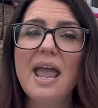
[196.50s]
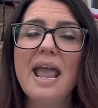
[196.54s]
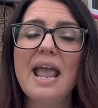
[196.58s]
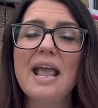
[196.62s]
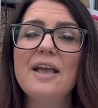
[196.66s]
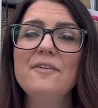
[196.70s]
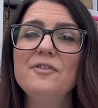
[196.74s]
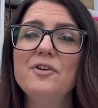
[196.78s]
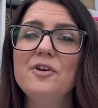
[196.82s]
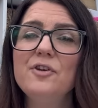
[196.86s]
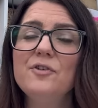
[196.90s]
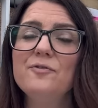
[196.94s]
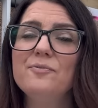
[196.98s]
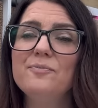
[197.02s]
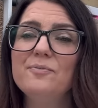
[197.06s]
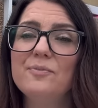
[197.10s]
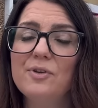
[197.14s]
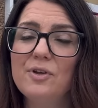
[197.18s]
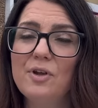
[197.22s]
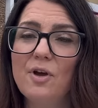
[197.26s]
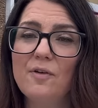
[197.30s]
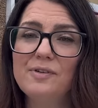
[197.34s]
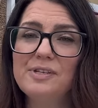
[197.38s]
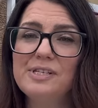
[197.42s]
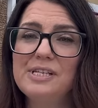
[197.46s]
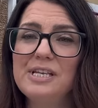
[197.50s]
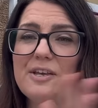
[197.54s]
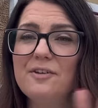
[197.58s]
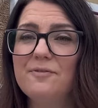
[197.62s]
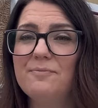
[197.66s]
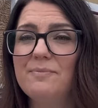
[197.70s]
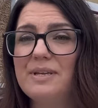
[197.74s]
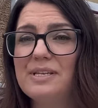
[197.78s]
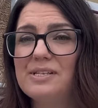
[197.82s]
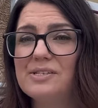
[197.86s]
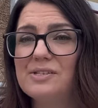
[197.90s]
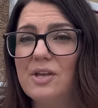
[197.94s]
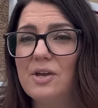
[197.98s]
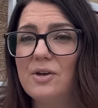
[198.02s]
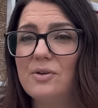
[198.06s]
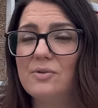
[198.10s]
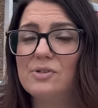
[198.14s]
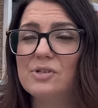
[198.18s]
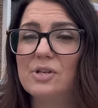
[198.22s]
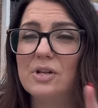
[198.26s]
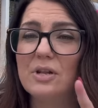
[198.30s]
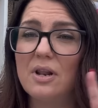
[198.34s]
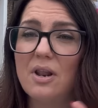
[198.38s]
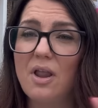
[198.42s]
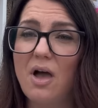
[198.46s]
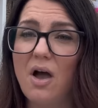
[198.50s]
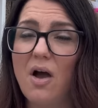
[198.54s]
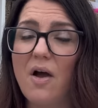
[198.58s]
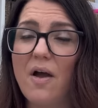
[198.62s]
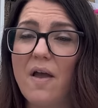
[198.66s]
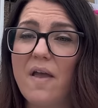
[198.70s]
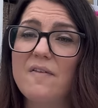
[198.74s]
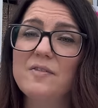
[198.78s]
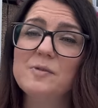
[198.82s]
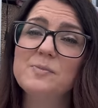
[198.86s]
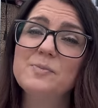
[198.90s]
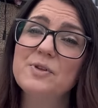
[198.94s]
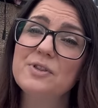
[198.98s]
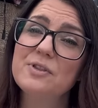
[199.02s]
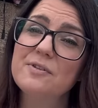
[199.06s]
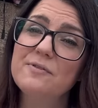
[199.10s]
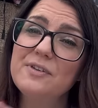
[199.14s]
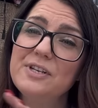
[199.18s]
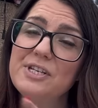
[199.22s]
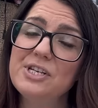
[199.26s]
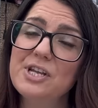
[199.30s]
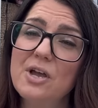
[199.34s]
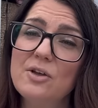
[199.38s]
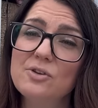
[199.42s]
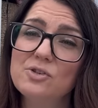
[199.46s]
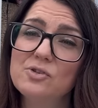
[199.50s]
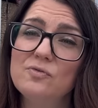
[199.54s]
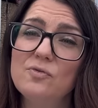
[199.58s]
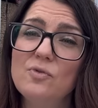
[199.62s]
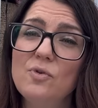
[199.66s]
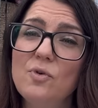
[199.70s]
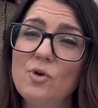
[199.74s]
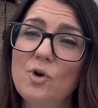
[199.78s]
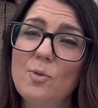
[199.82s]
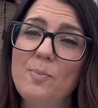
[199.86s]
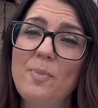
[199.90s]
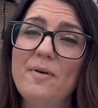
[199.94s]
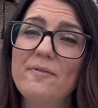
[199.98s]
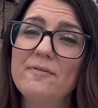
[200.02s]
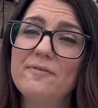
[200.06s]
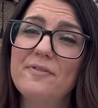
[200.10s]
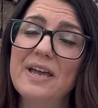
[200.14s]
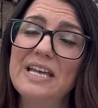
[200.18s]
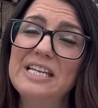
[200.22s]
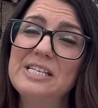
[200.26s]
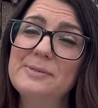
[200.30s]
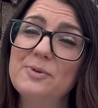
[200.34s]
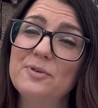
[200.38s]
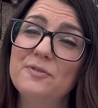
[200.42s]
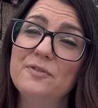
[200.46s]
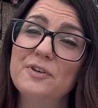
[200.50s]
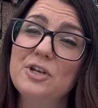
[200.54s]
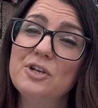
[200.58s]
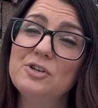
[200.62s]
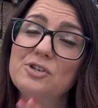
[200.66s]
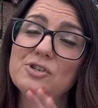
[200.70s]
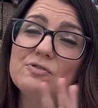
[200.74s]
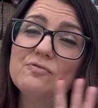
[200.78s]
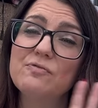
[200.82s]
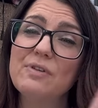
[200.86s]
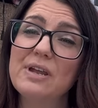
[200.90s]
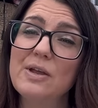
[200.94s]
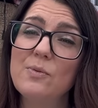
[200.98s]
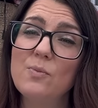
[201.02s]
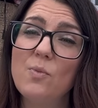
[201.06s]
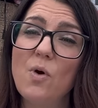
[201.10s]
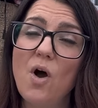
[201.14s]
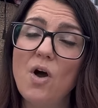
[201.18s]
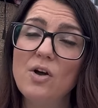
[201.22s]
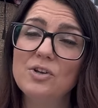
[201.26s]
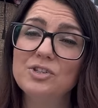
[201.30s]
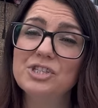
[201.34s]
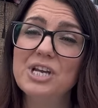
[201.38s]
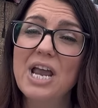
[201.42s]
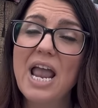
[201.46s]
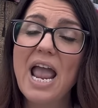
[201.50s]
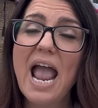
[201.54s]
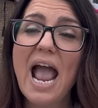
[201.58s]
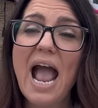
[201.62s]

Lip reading: If you've, obviously you've missed those lives, but the videos are all up on Facebook for you to rewatch,